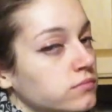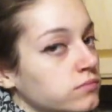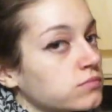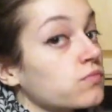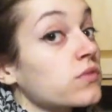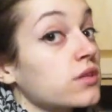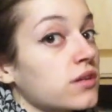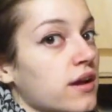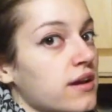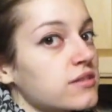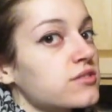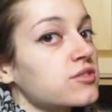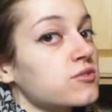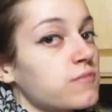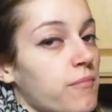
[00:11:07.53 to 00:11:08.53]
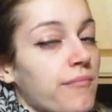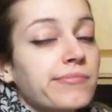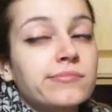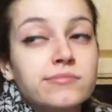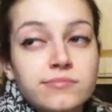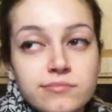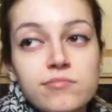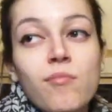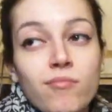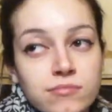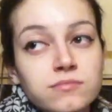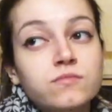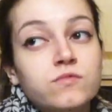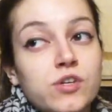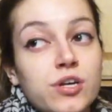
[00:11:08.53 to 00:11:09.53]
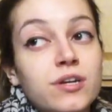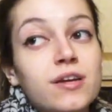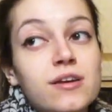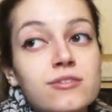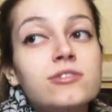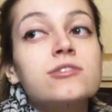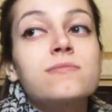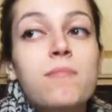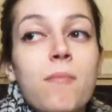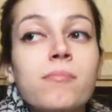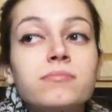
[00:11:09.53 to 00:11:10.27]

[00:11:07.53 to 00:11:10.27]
Granny was impressed. Very nice. She